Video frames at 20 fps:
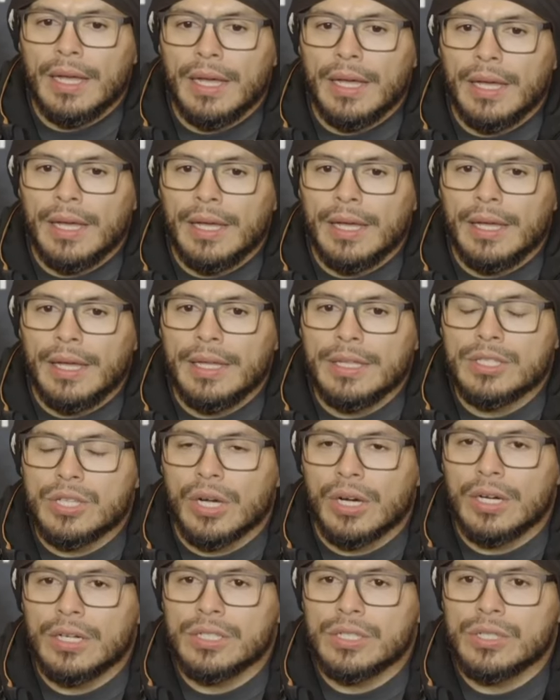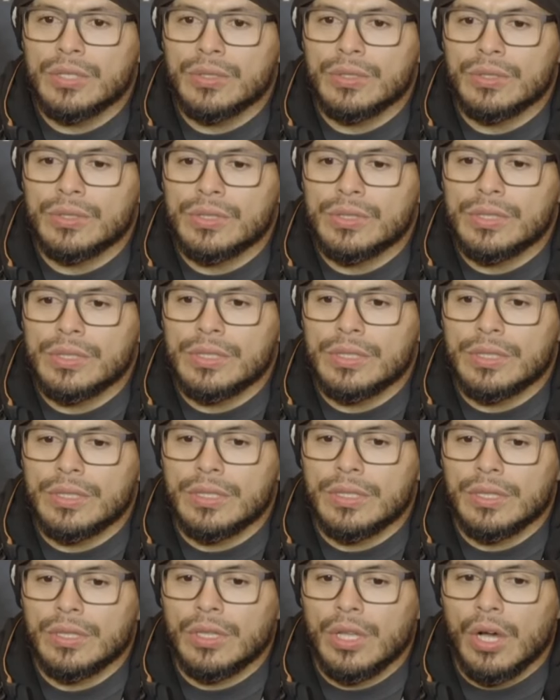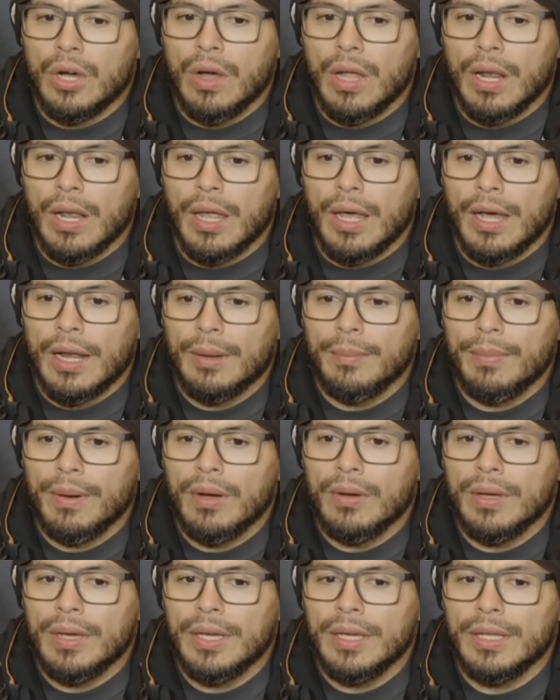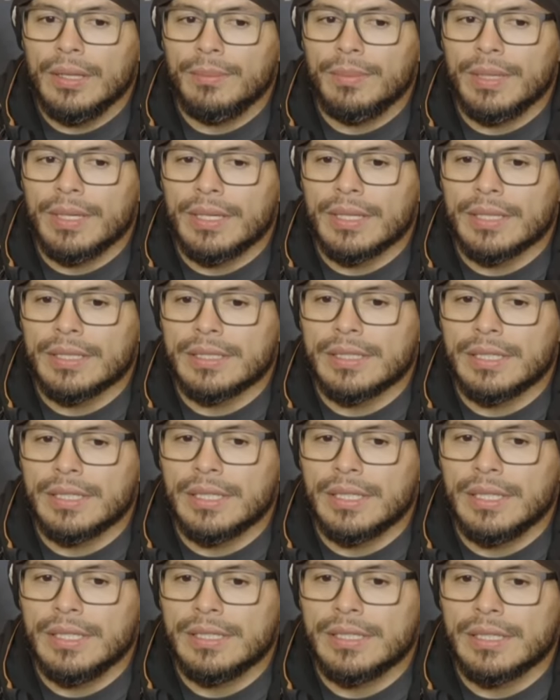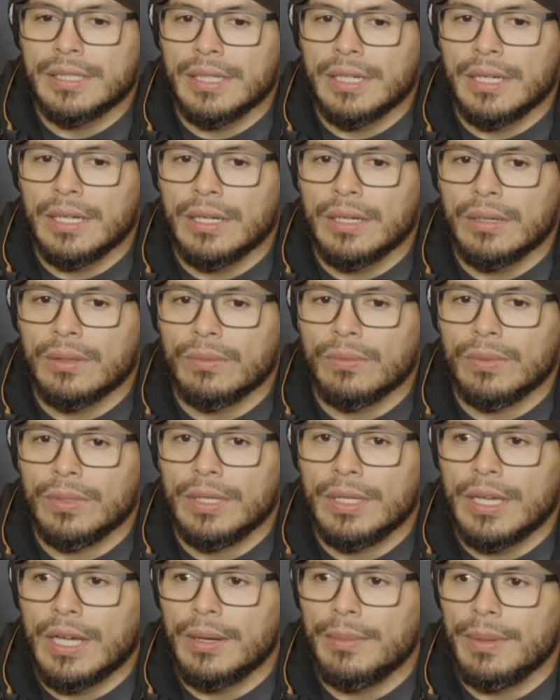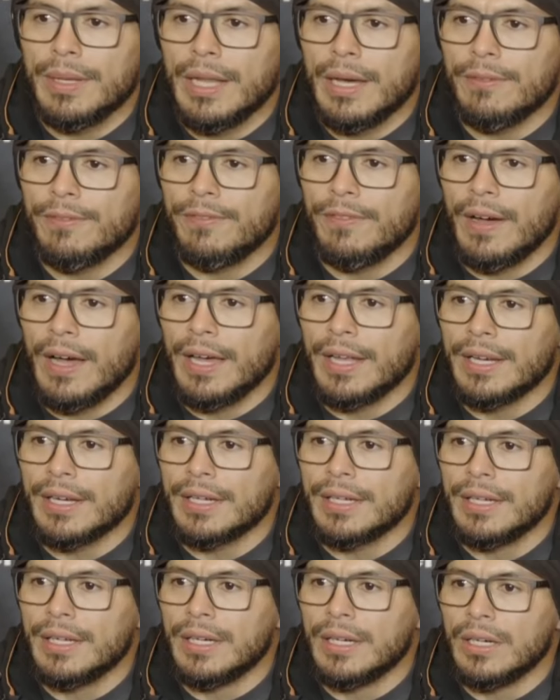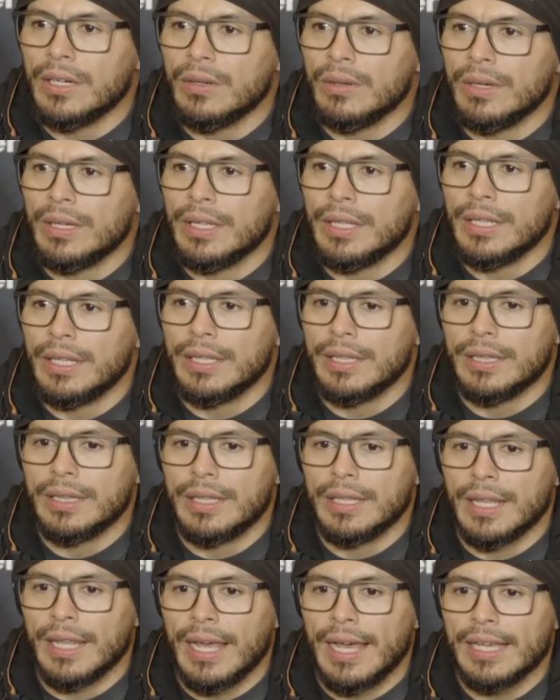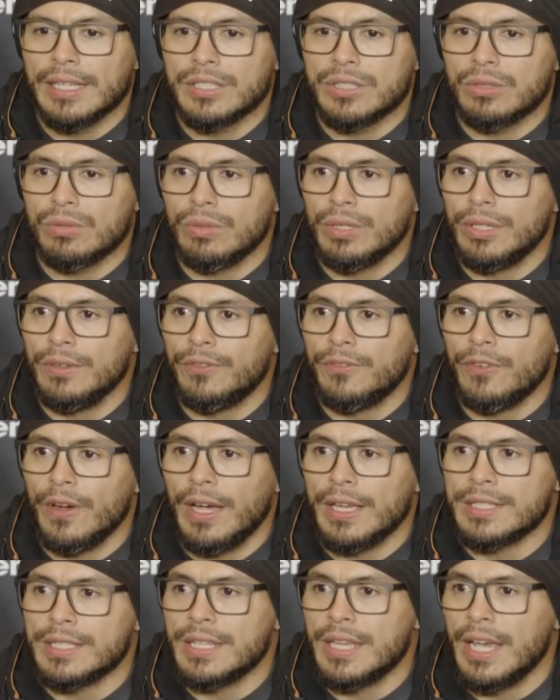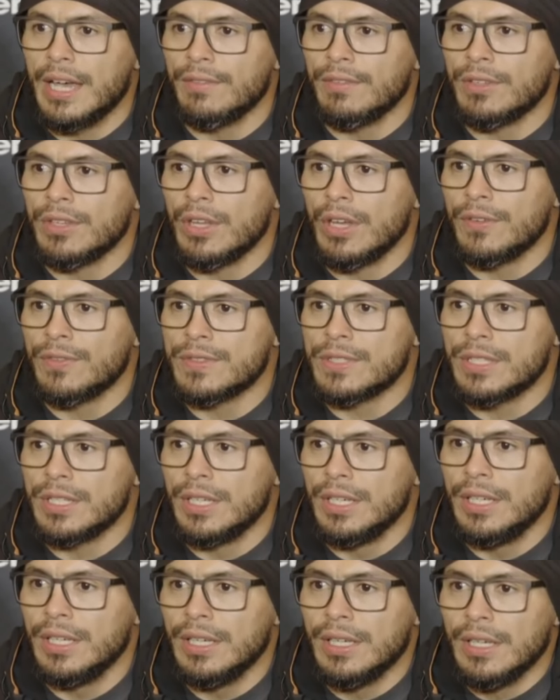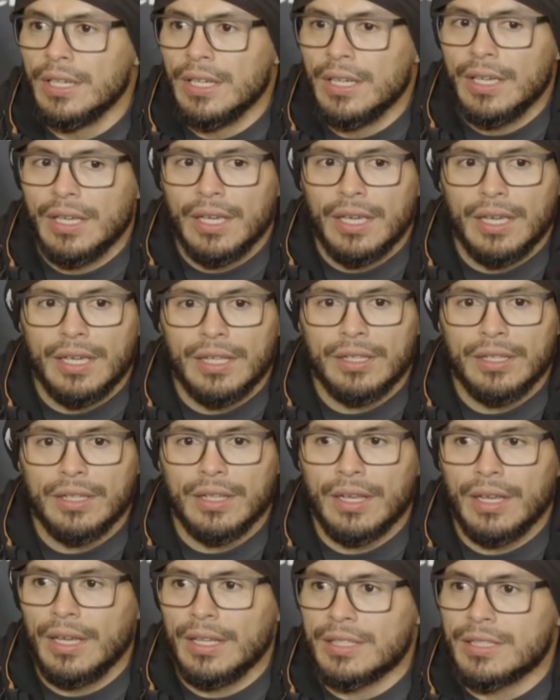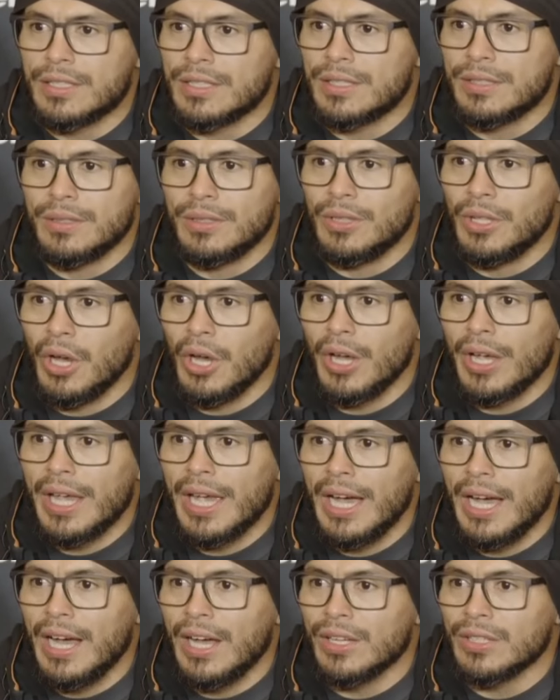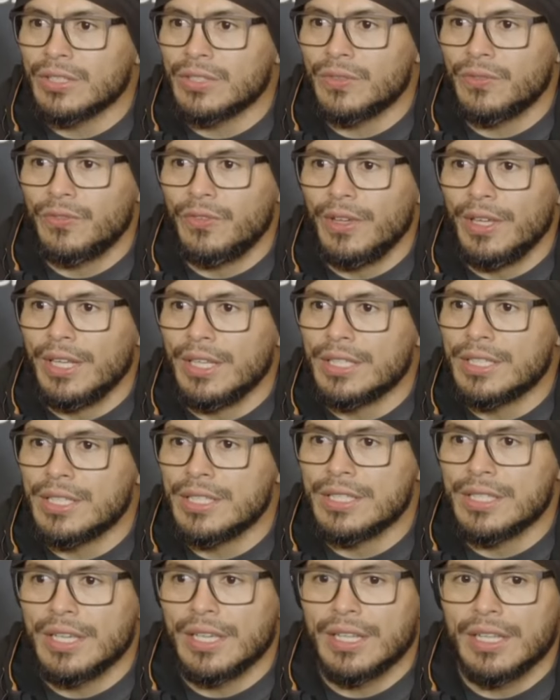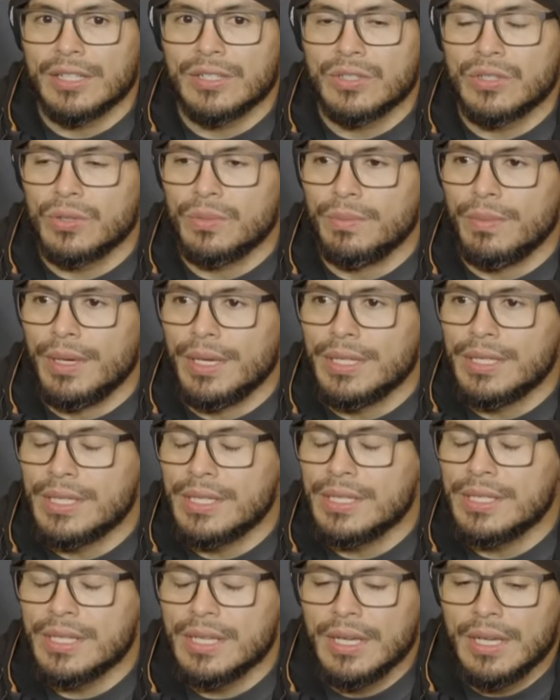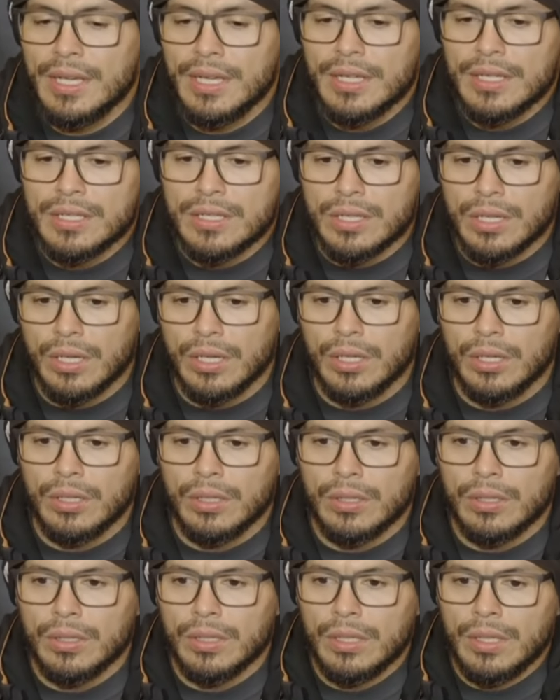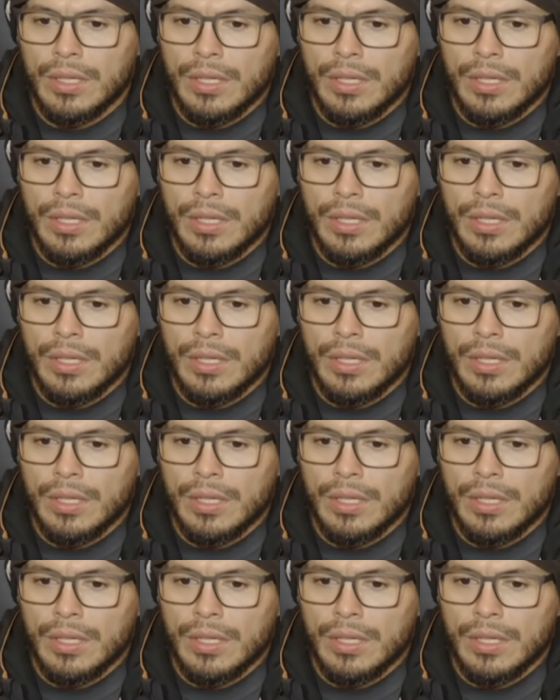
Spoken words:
It's hard to know a lot about him because he's a really coming up fighter, you know, and in the last three fights he have in UFC, and it's knockouts, finishes, and submissions. So